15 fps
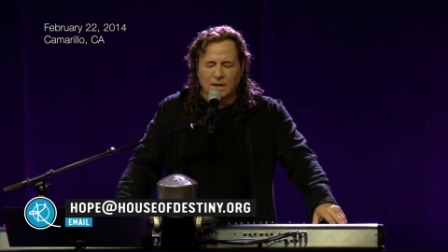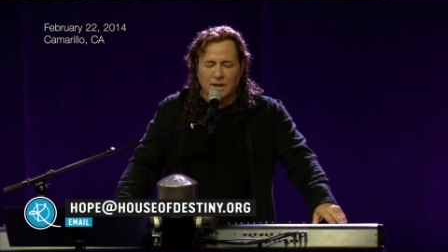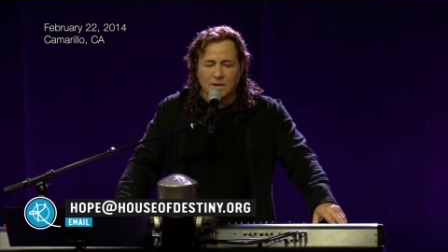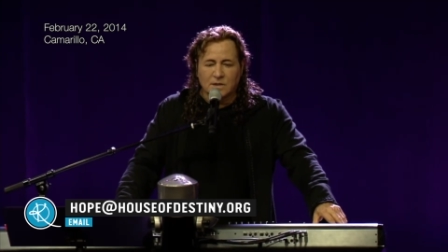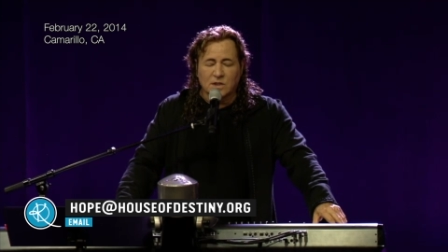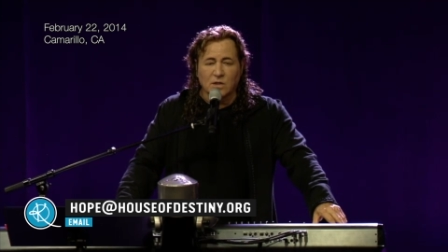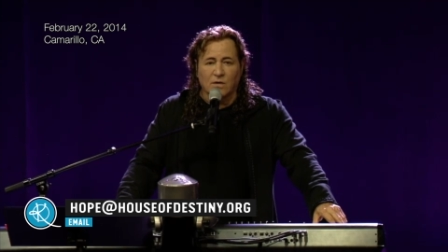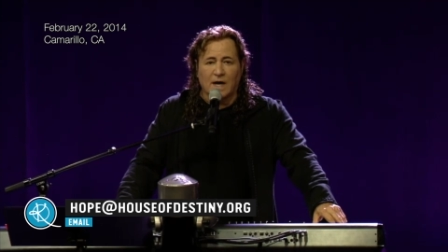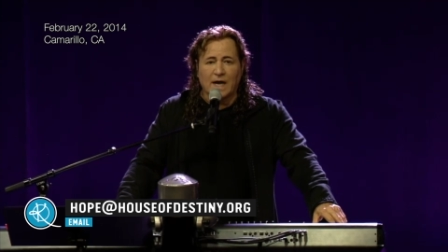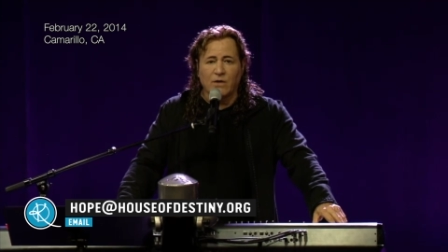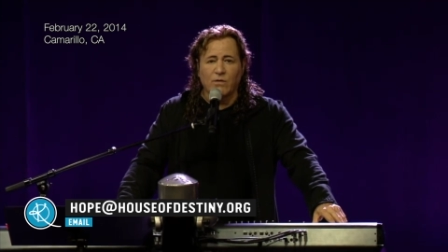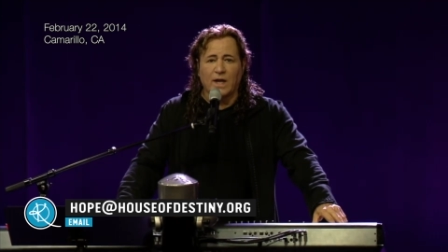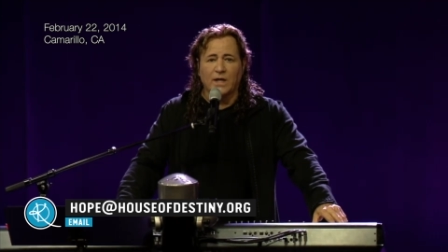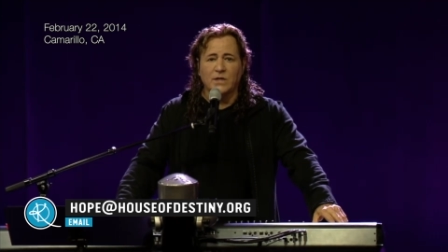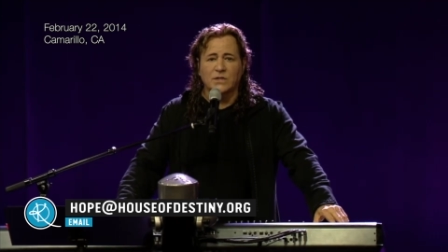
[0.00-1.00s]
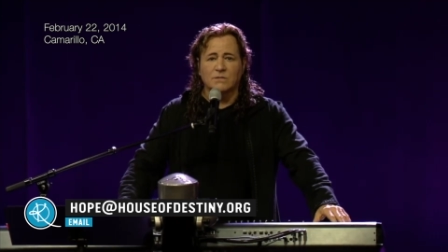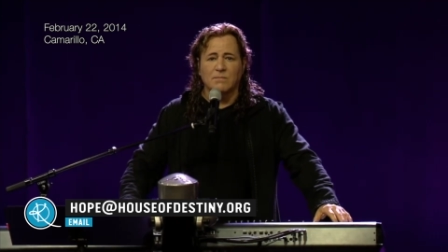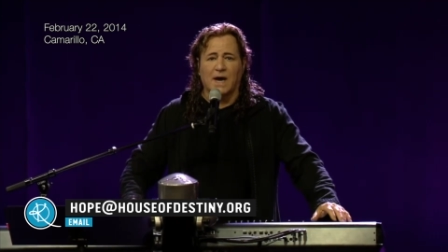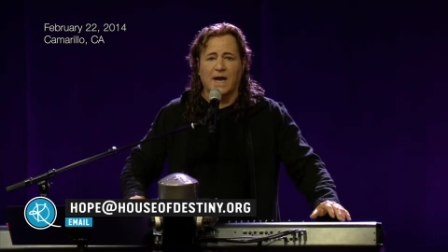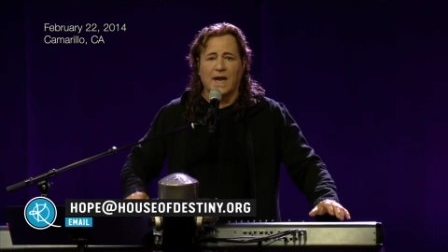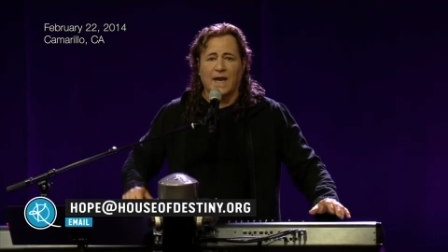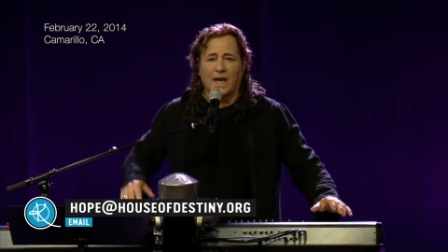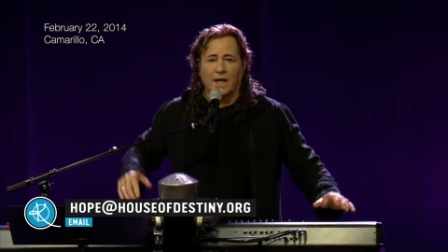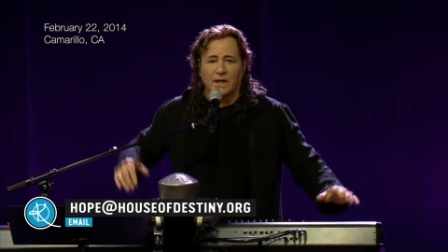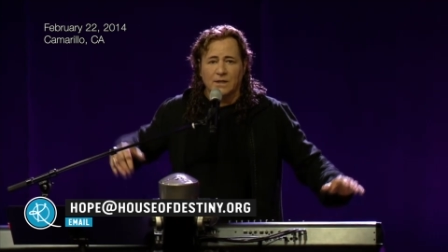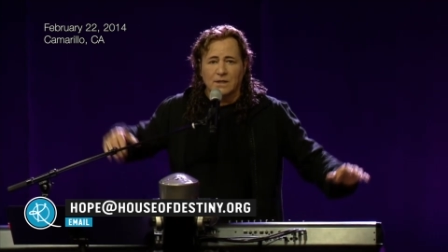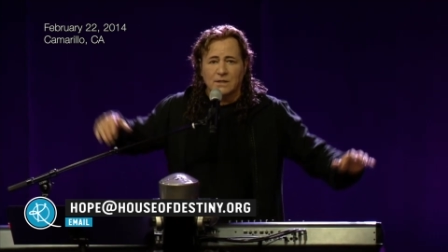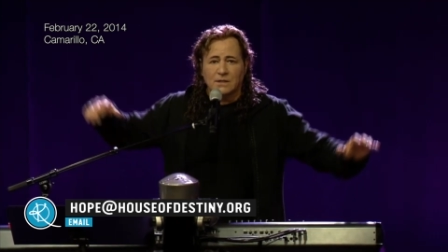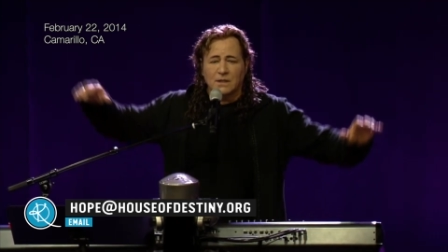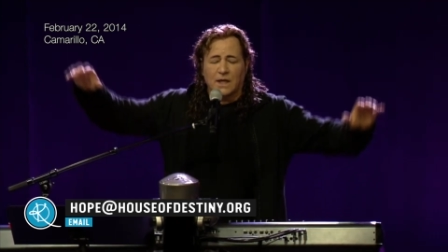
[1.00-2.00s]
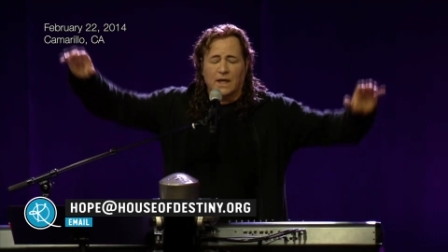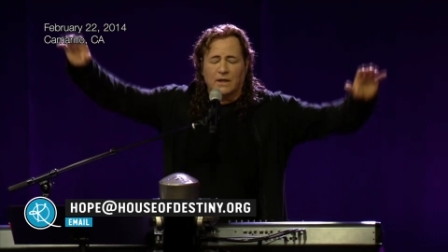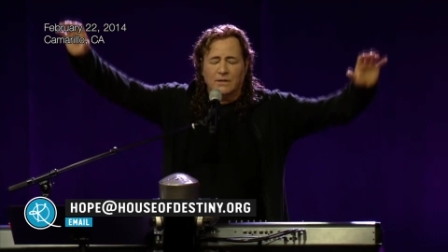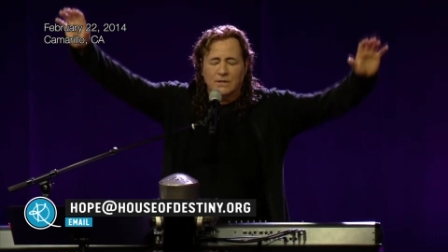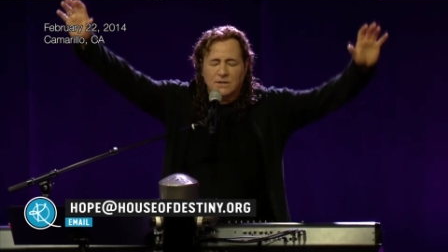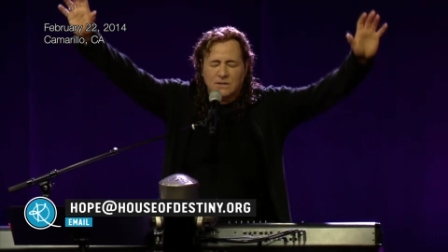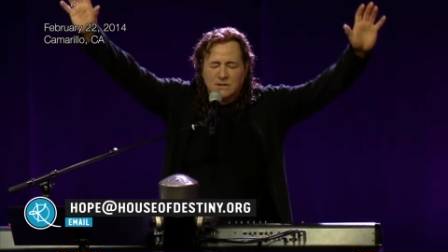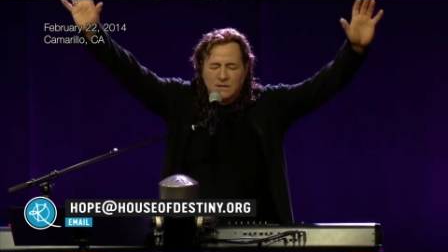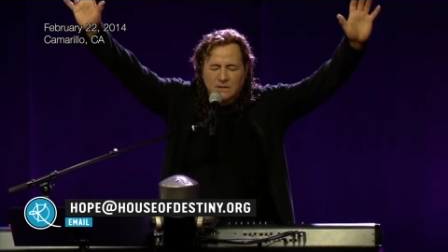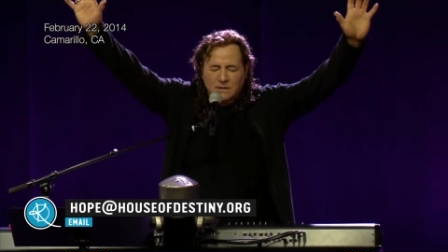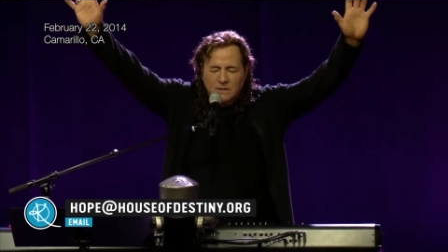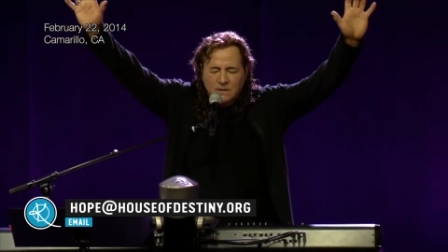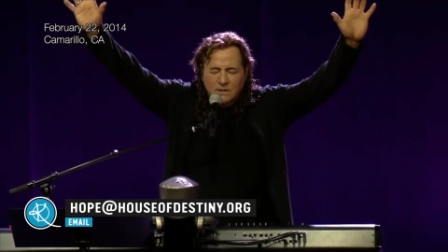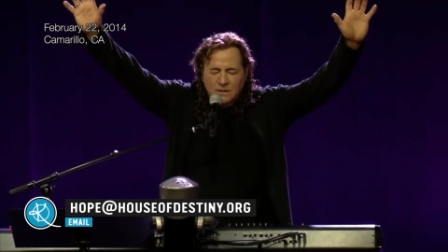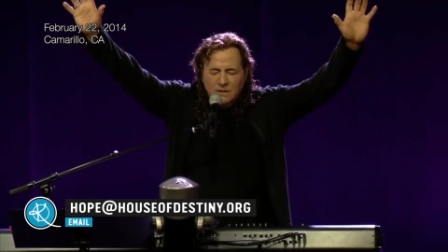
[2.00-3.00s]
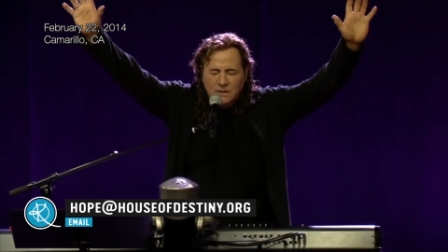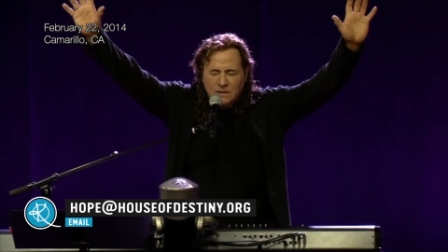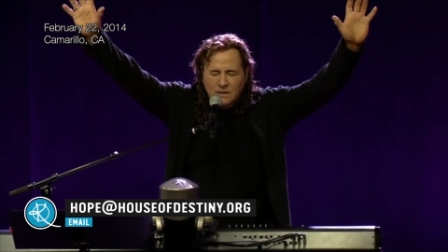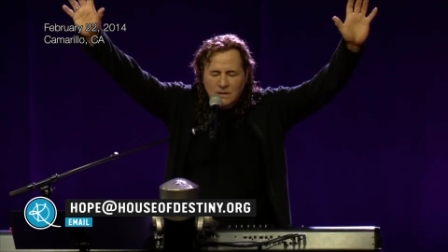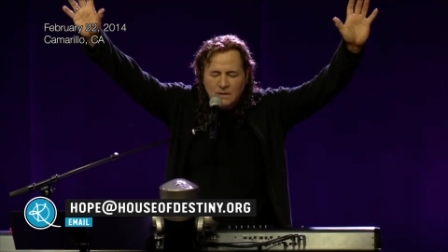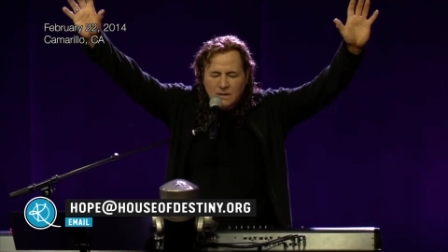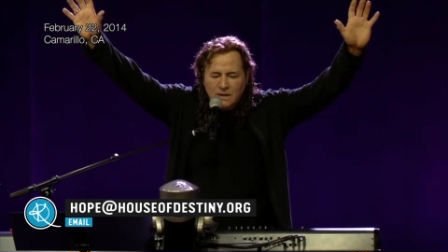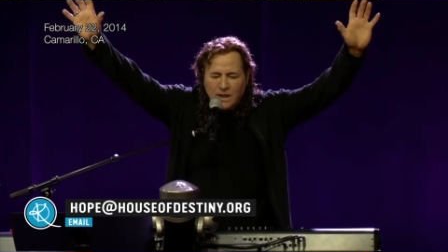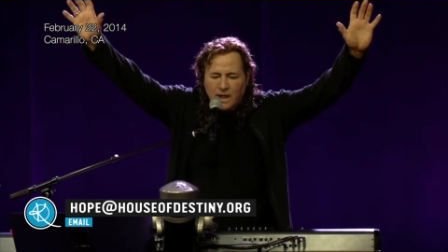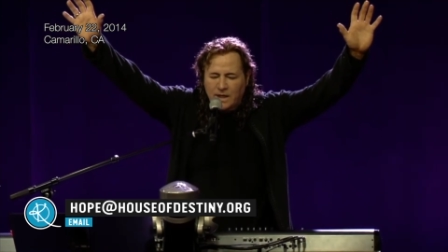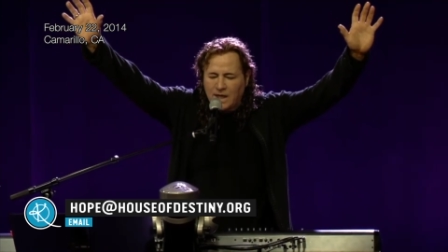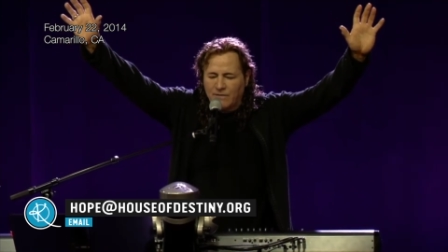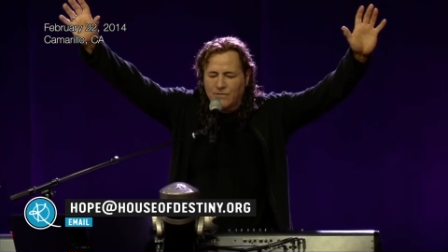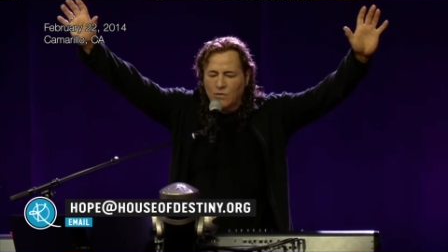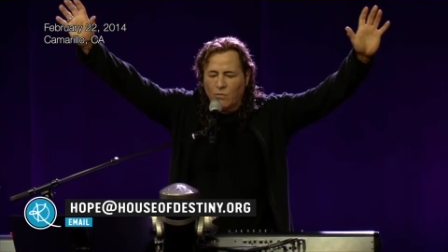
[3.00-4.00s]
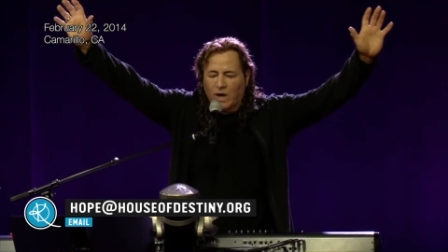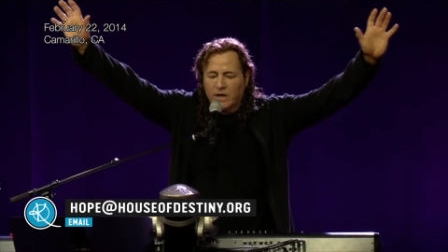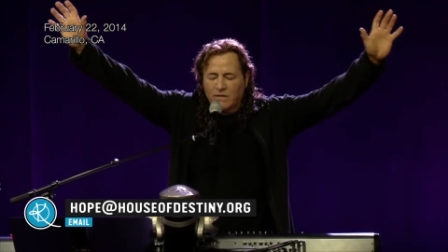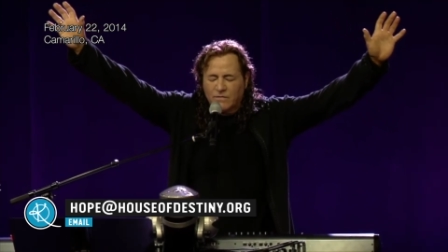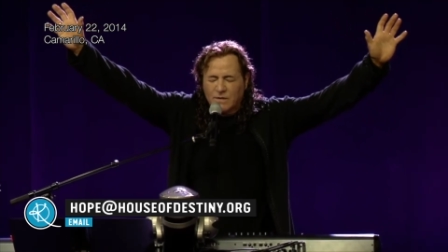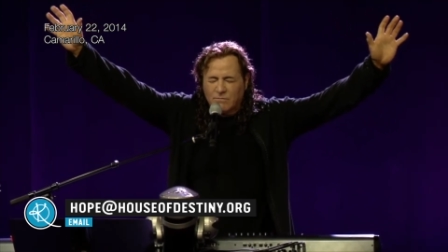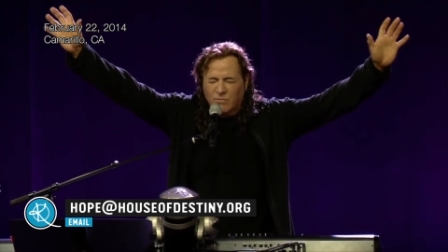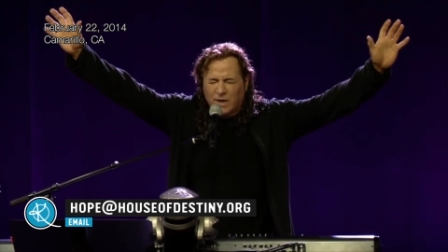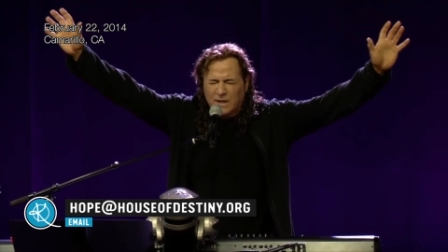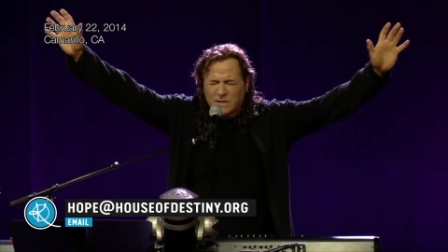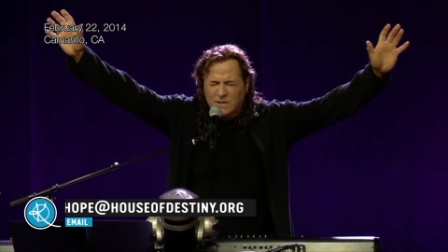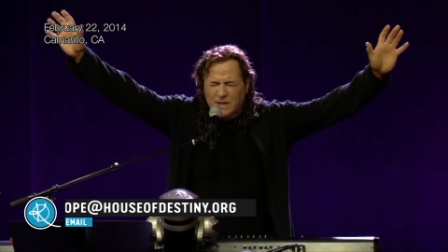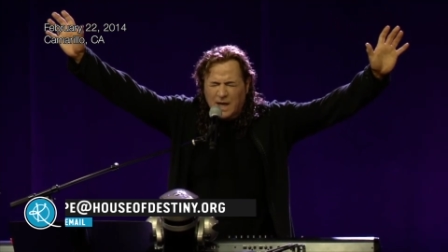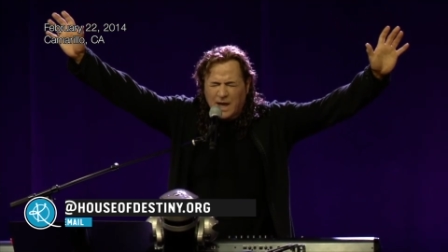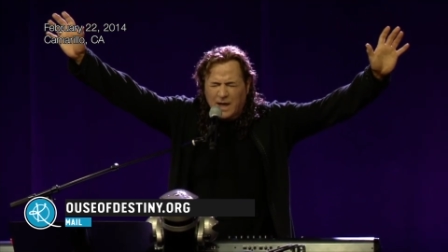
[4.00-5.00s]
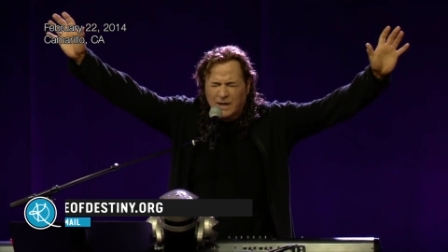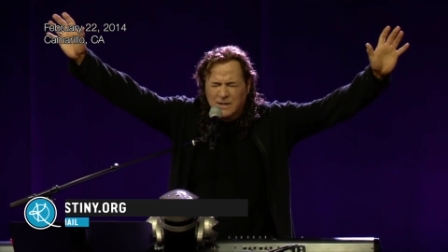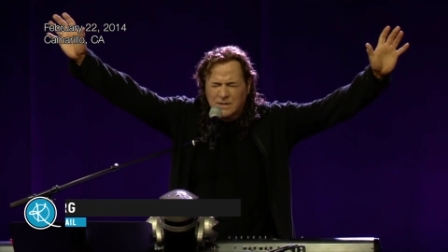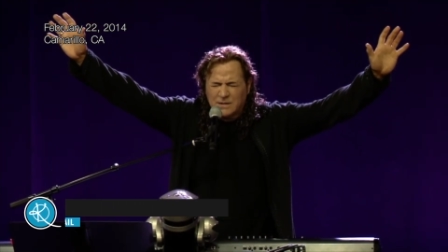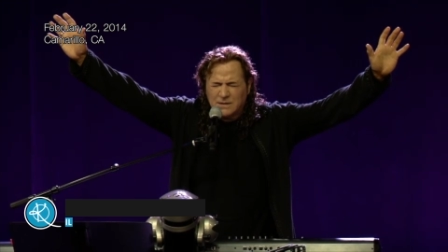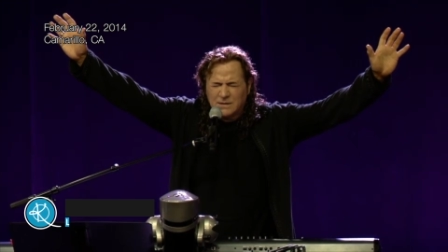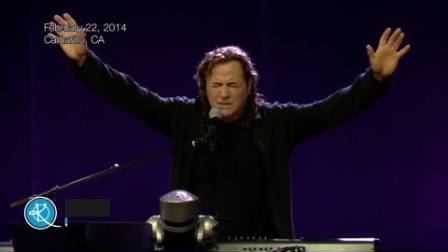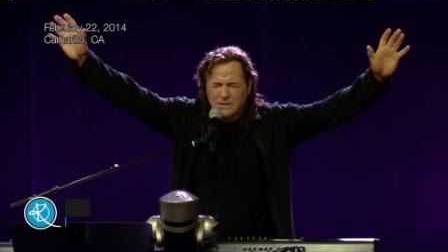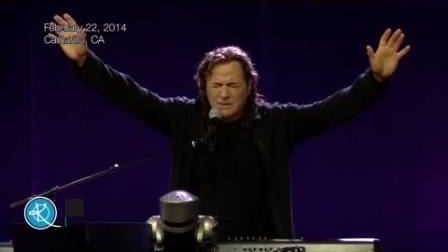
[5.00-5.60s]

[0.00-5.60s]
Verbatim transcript: And so I raised my hand like this. And every one of them raised their hands.